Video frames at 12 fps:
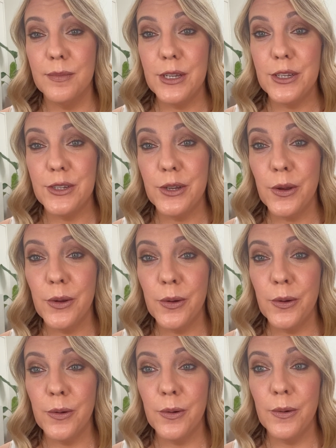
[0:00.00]

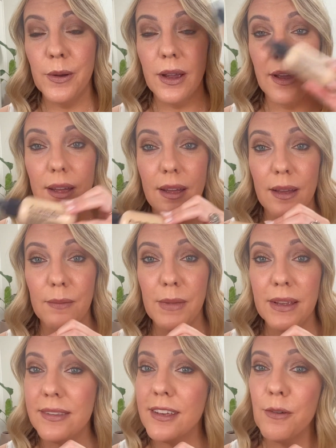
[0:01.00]
to
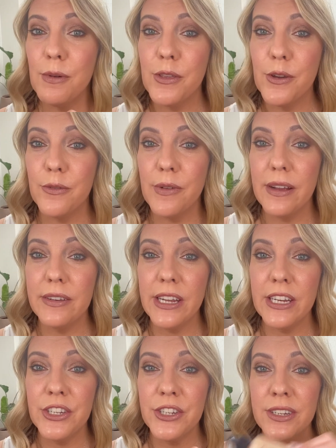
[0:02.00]
mixing it with your
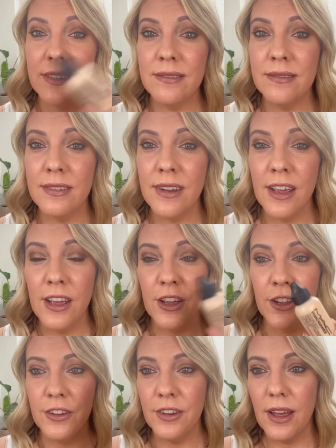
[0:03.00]
foundation.
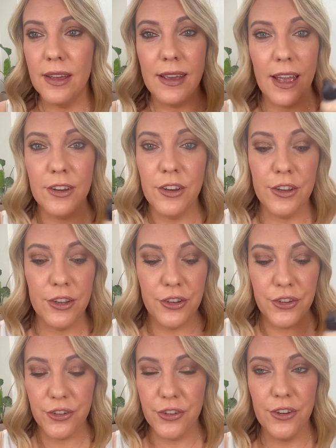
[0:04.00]
Again, you could
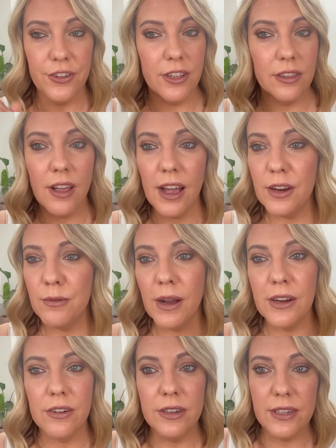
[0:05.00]
use a lighter one
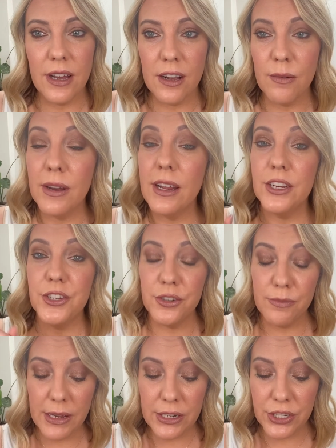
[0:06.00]
or a darker one. I should
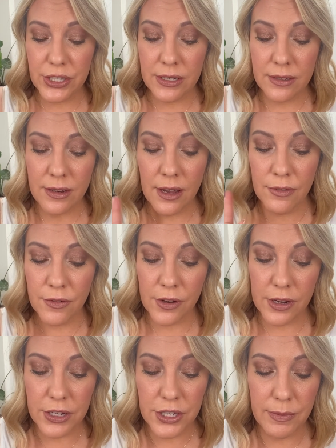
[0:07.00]
mention, I've
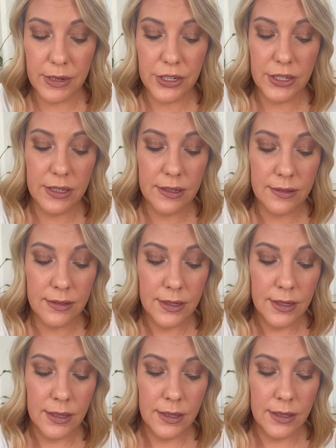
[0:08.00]
forgotten to mention this,
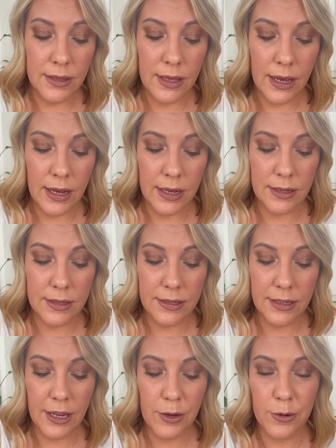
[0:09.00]
that
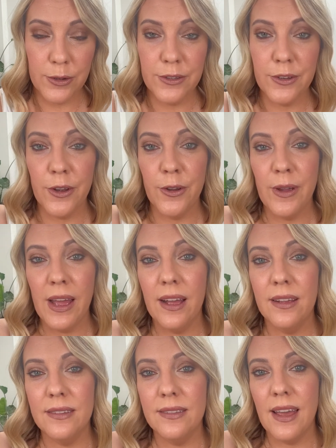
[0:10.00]
it also
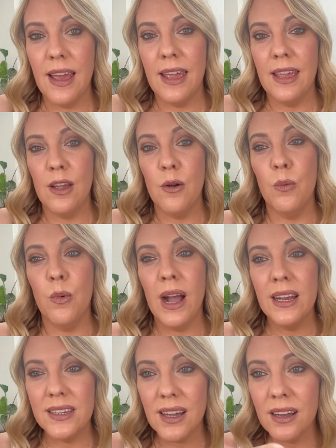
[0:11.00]
has a
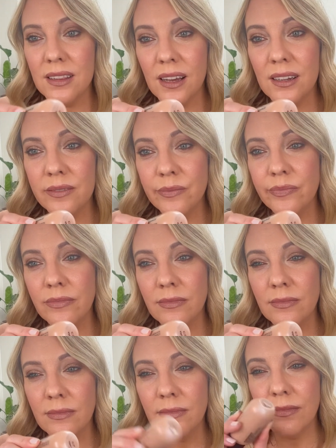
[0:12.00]
white colour,
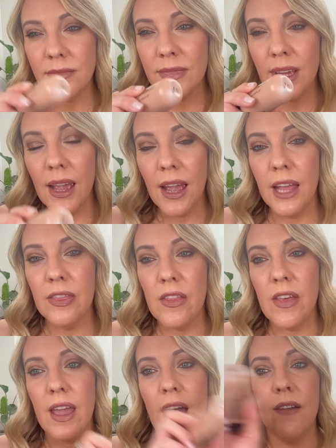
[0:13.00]
and then
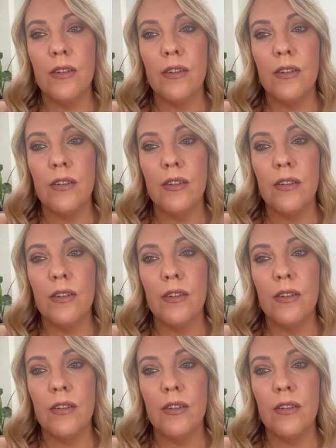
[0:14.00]
they have a